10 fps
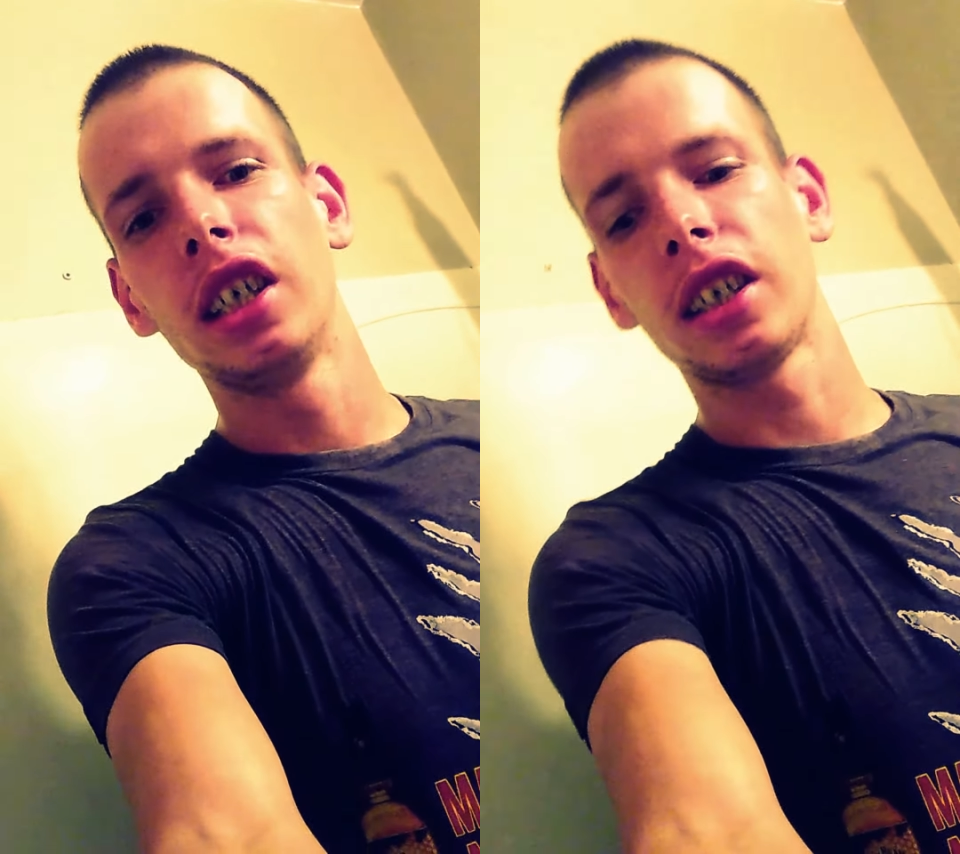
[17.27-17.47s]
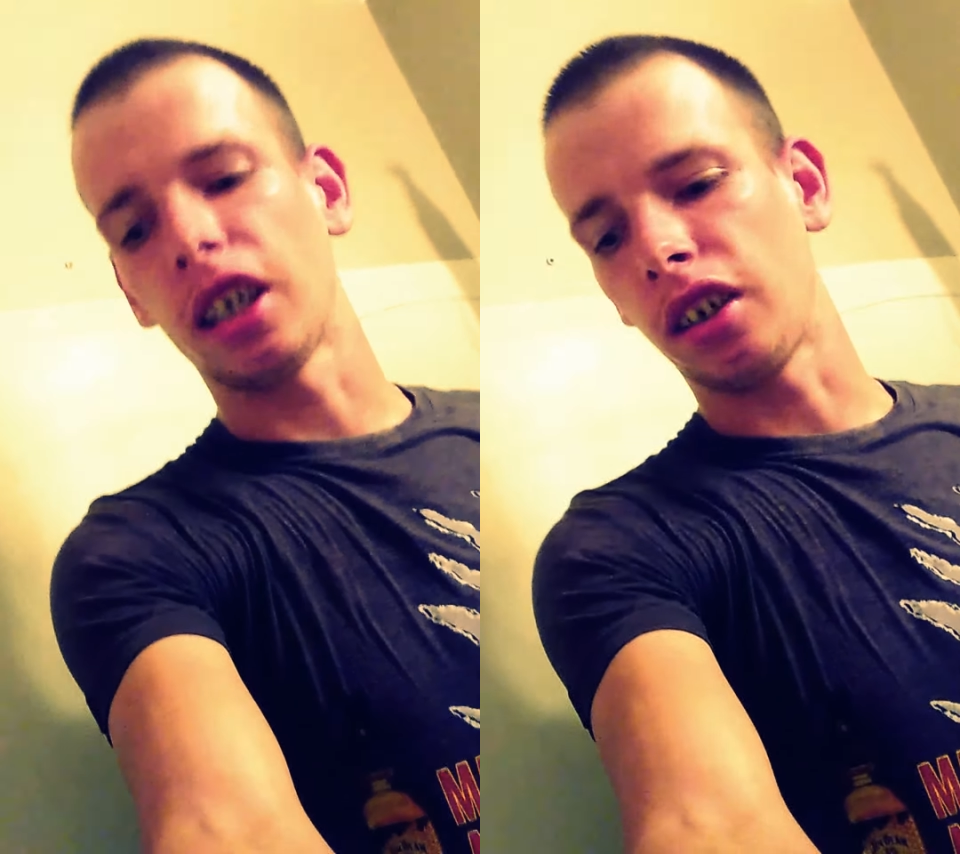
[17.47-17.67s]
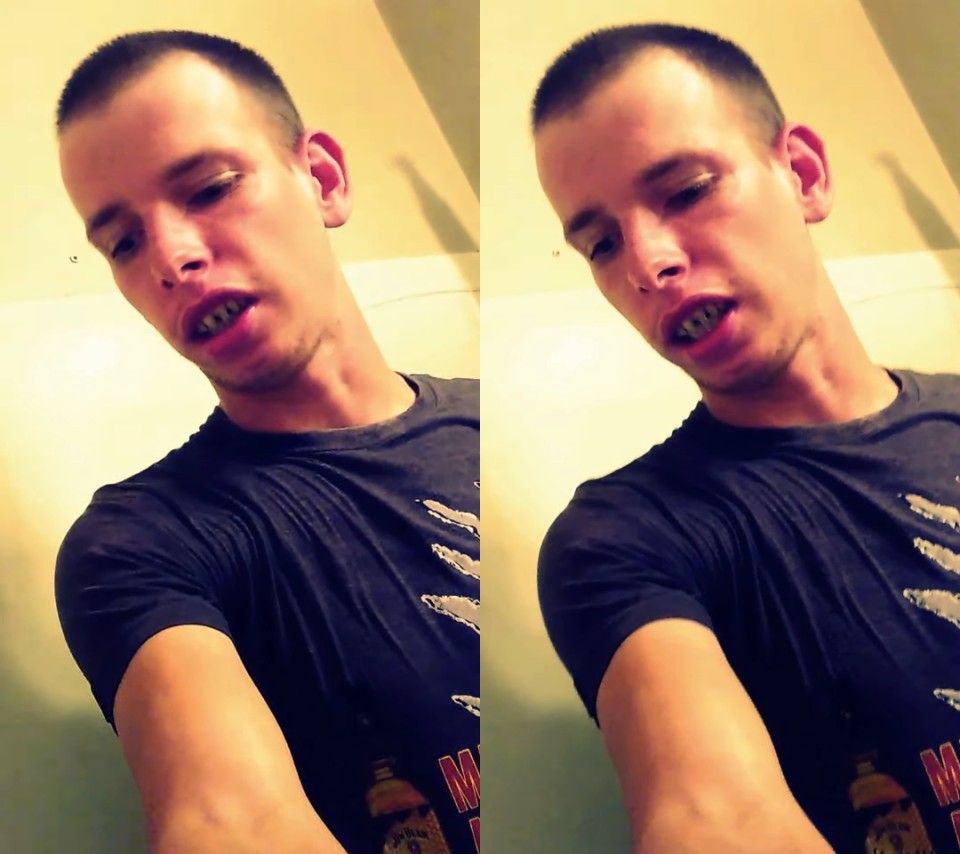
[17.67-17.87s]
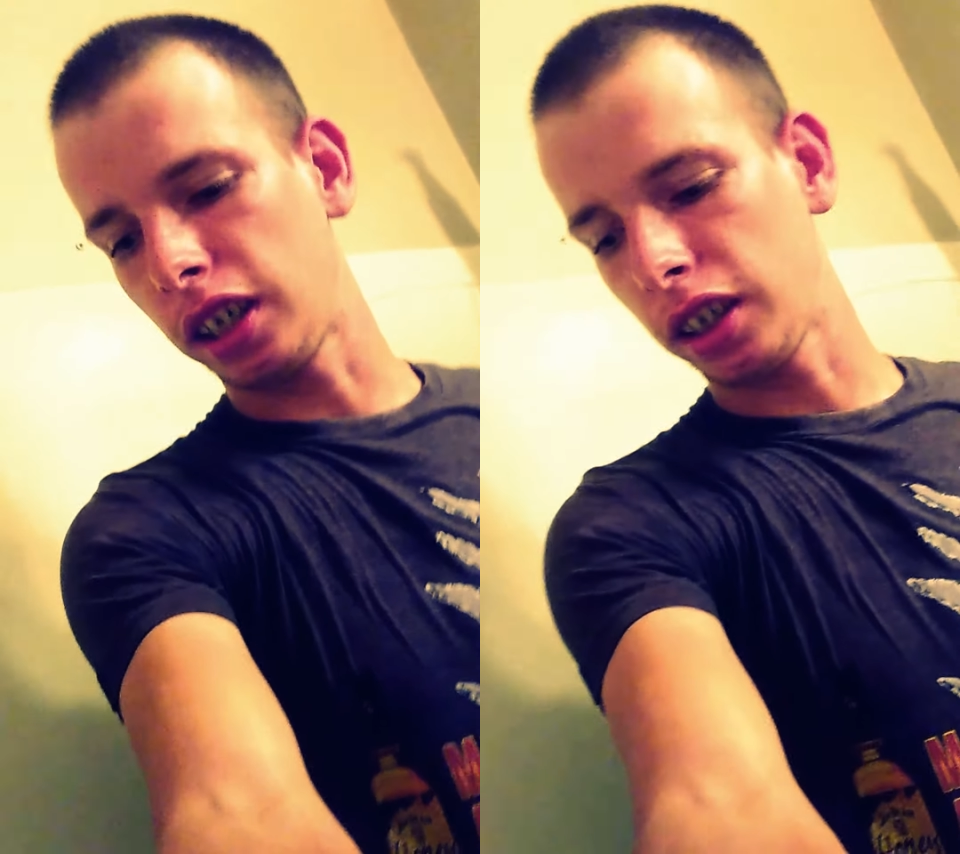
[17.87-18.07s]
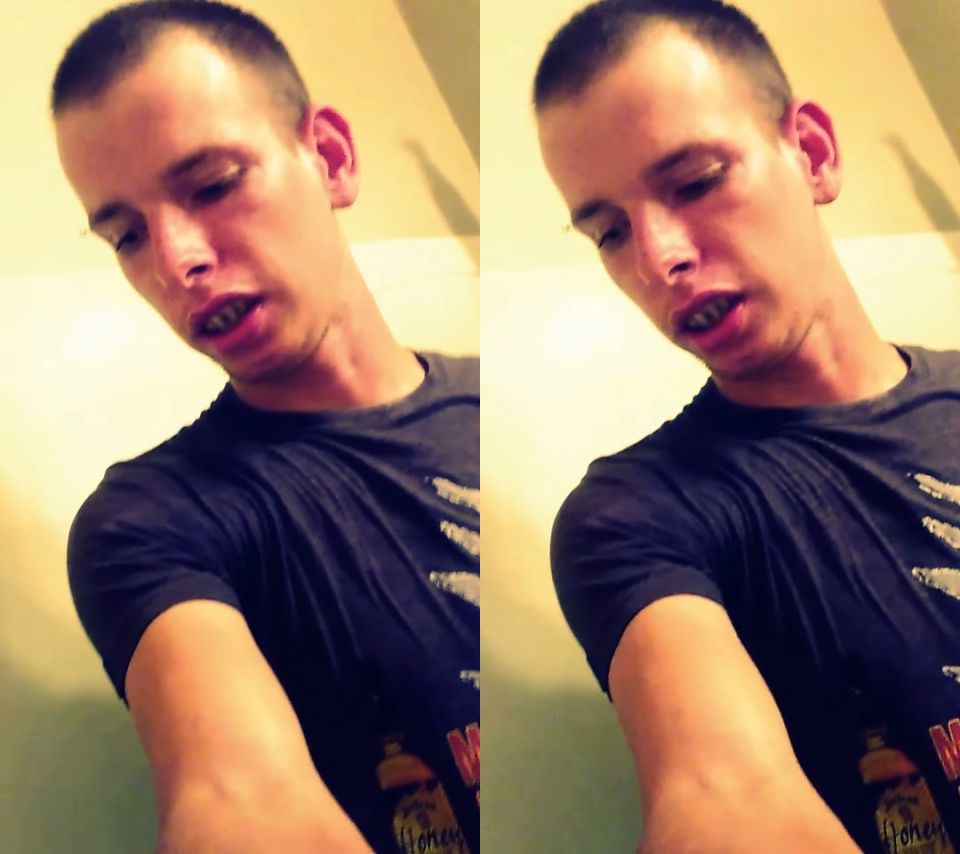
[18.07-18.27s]
So
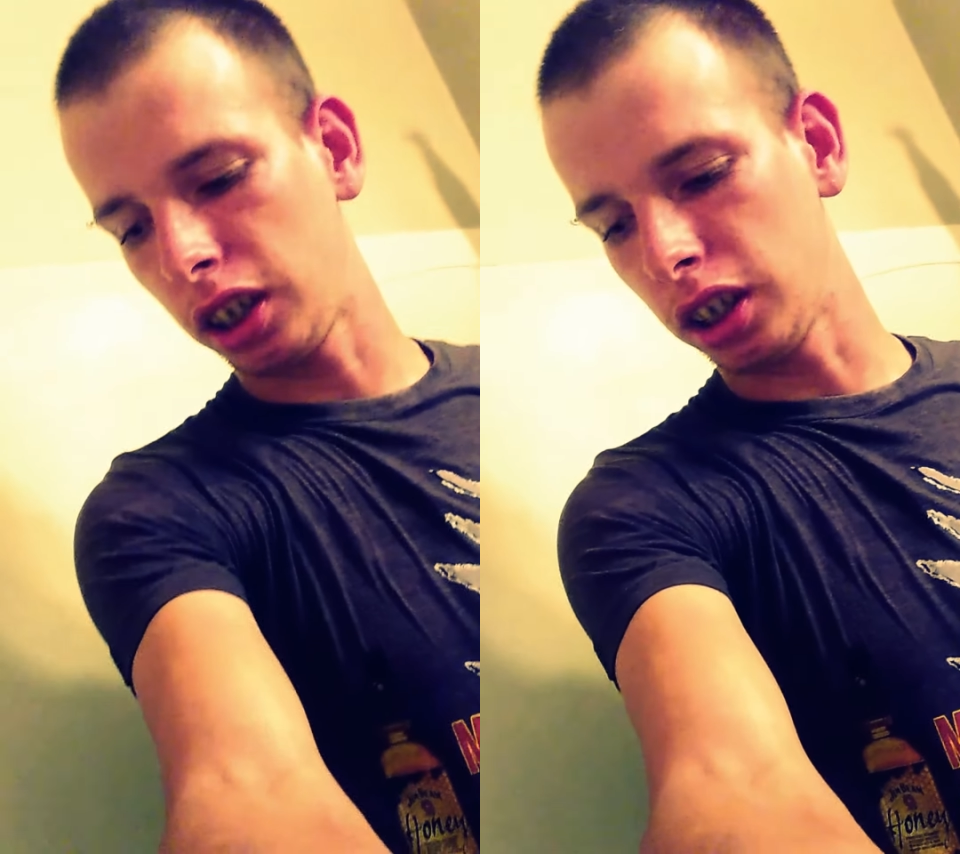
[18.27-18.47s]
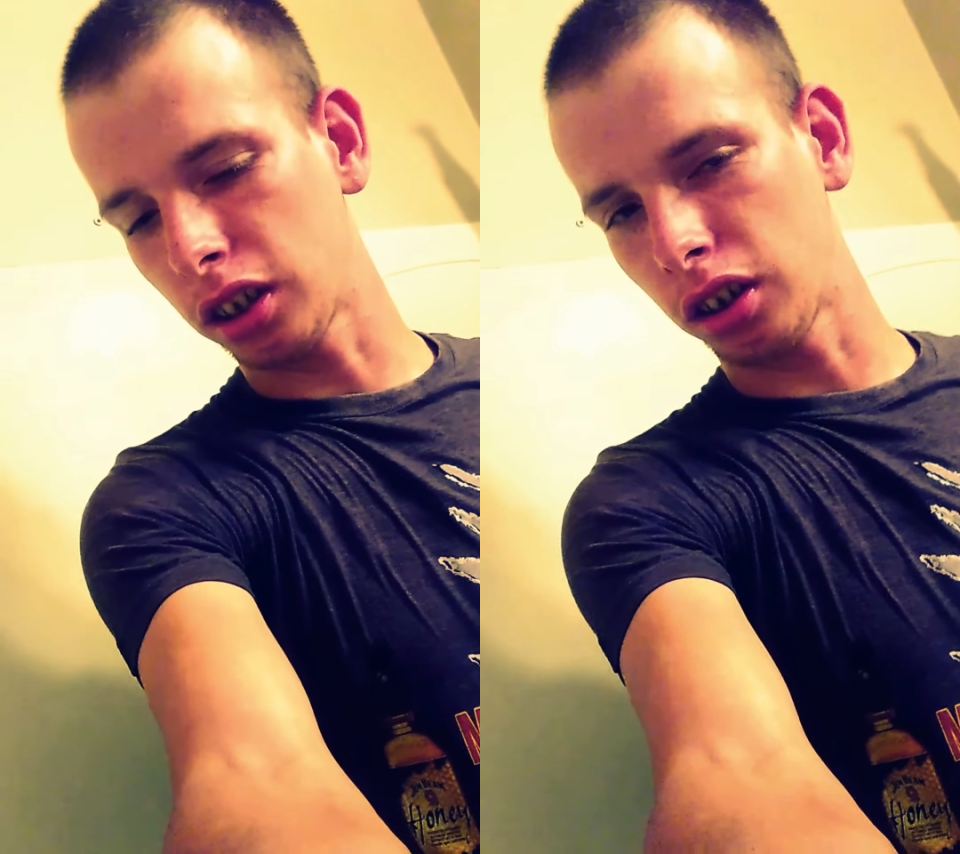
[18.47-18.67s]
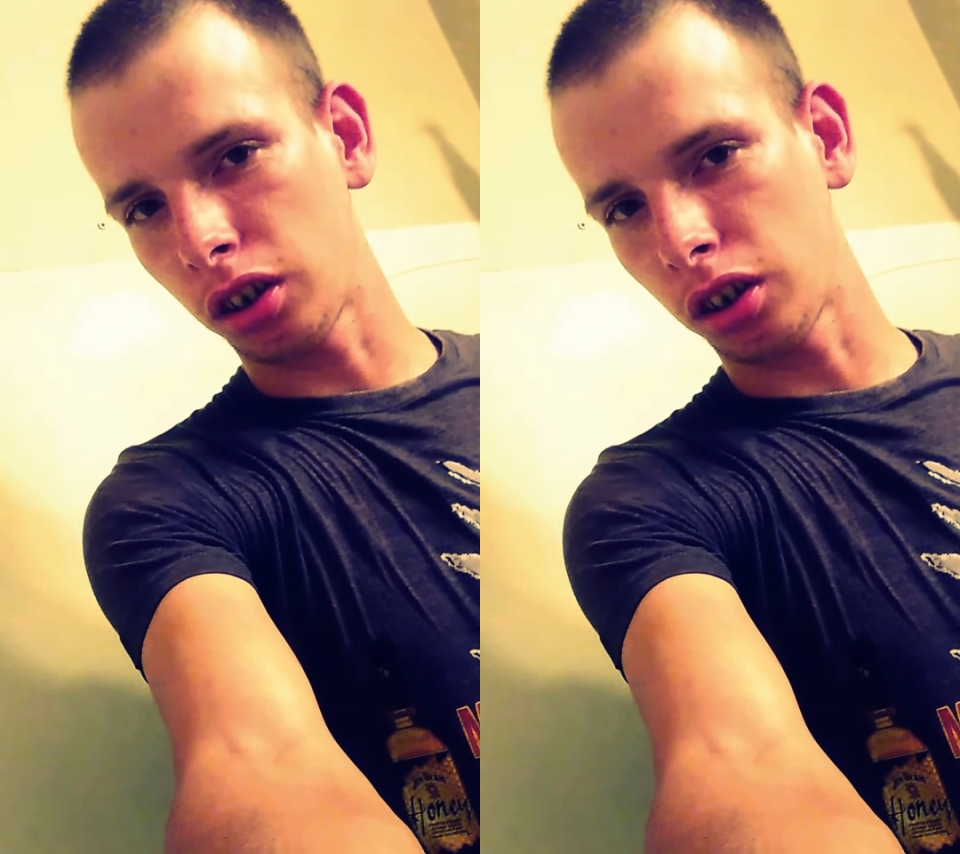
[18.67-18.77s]
uh, she's going